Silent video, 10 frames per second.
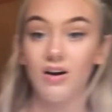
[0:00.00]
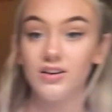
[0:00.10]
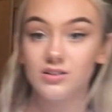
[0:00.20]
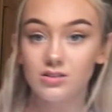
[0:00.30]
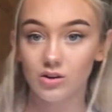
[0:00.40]

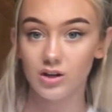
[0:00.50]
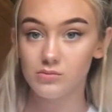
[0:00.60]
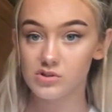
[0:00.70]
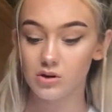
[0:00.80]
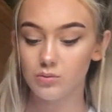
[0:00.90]
ice cream
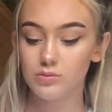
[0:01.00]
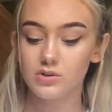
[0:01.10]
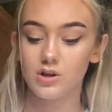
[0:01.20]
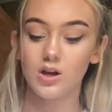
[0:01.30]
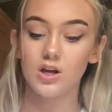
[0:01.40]
scoops
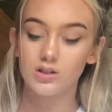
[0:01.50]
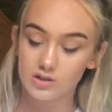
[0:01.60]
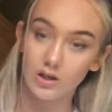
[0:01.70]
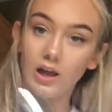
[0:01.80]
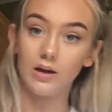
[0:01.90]

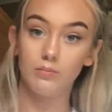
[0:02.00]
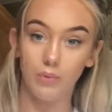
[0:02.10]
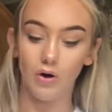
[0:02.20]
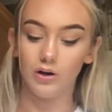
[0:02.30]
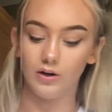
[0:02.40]
to like
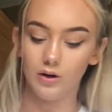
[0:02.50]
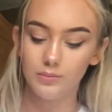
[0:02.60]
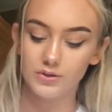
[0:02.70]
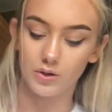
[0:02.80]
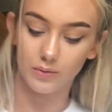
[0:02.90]
ball it up,
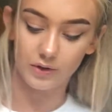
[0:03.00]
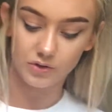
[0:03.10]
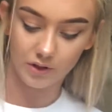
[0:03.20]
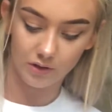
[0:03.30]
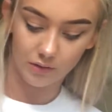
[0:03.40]
so we're gonna
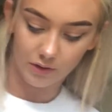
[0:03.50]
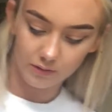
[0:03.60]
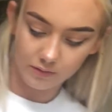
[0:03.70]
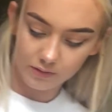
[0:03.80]
try and do that.